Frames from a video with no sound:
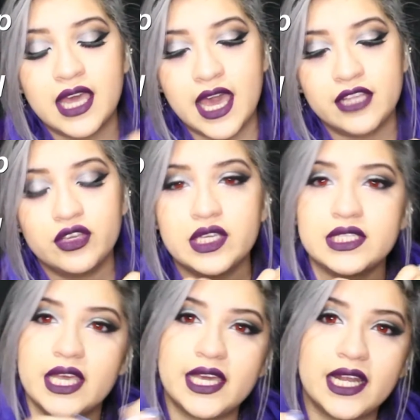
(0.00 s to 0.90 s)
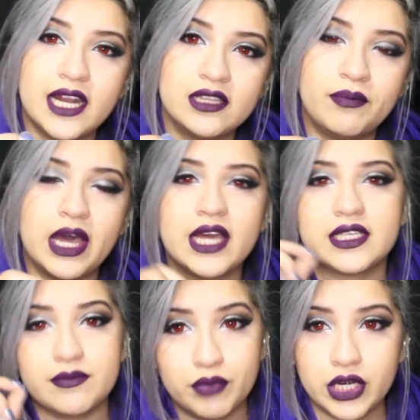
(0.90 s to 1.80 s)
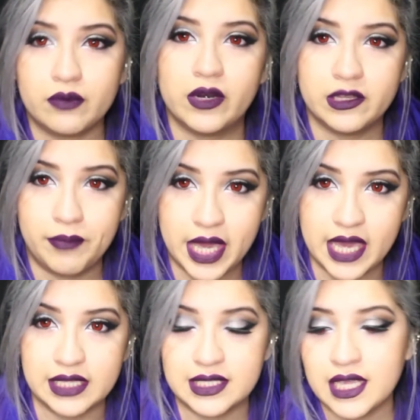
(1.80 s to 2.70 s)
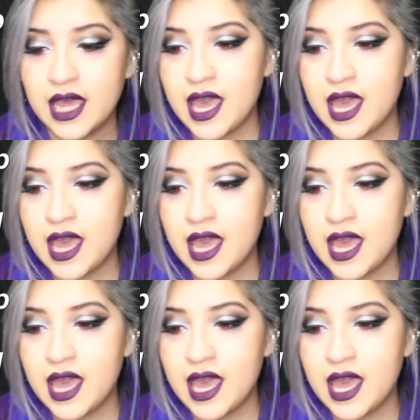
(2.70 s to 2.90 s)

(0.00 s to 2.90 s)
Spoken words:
and you can take it out of the box and put it in one of the pans.